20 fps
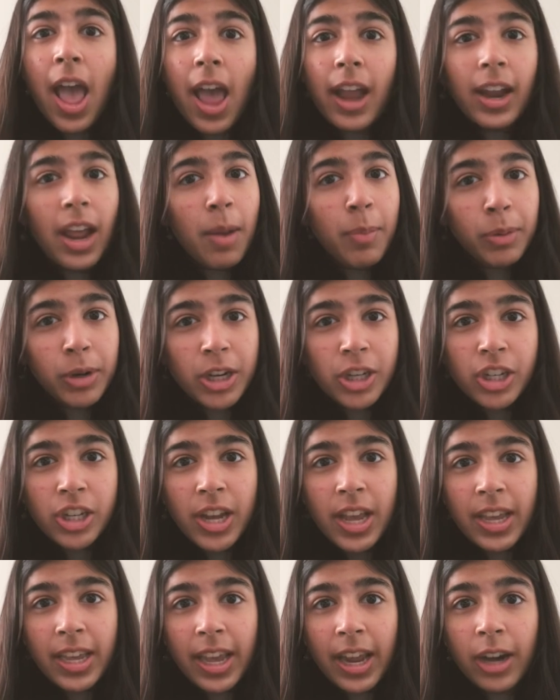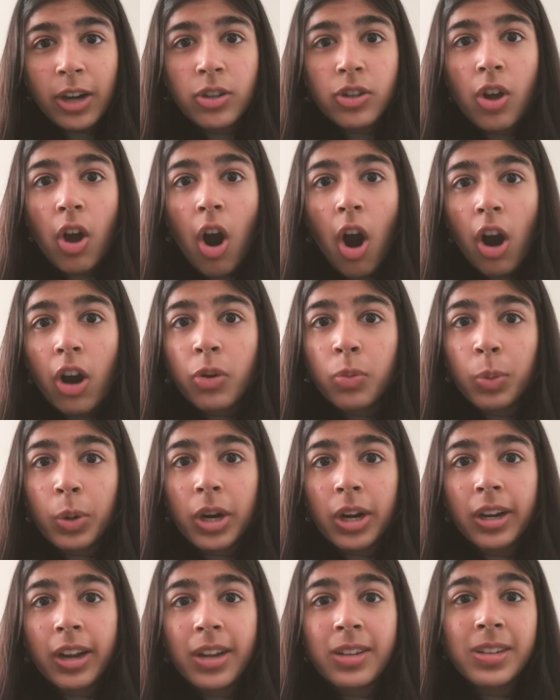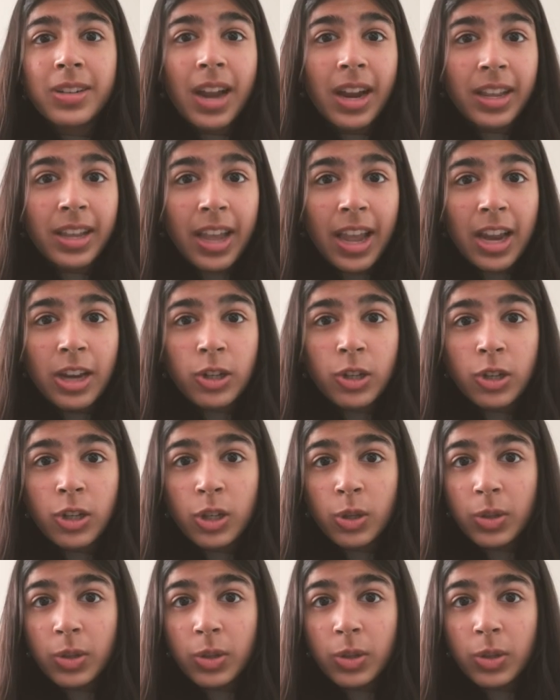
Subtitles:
And I appreciate CAIR's hard work and dedication